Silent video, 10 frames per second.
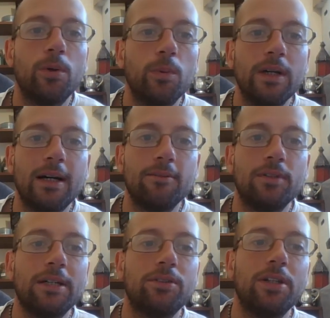What we have
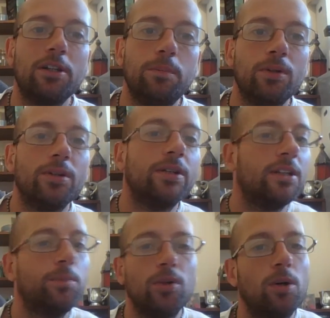now today is pure
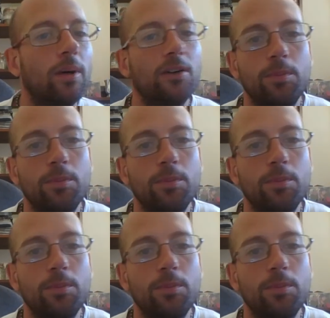science, pure maths,